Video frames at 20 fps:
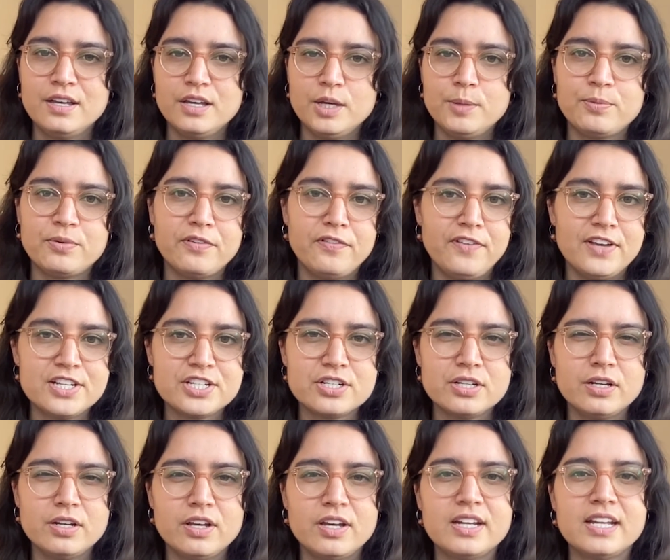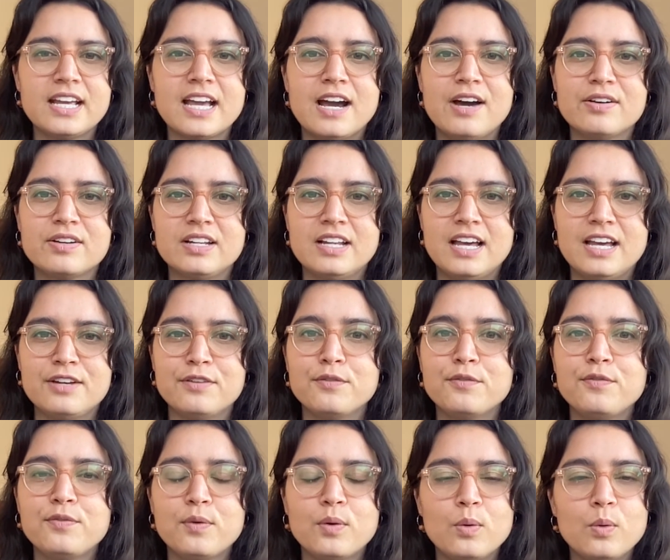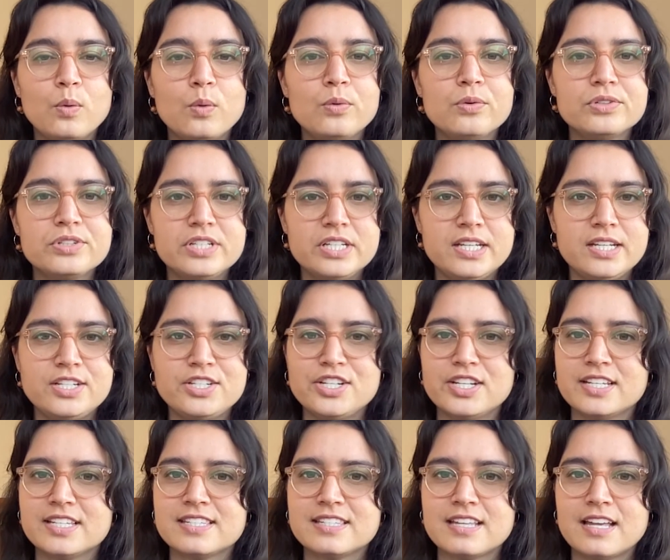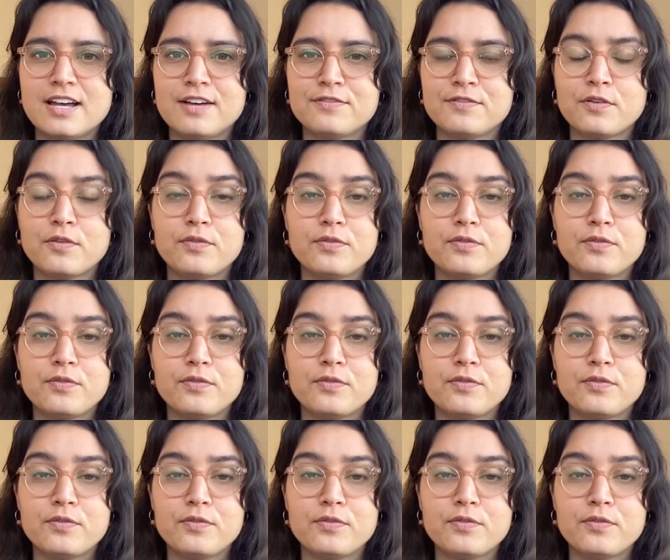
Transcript: a professional learning outline for all teaching staff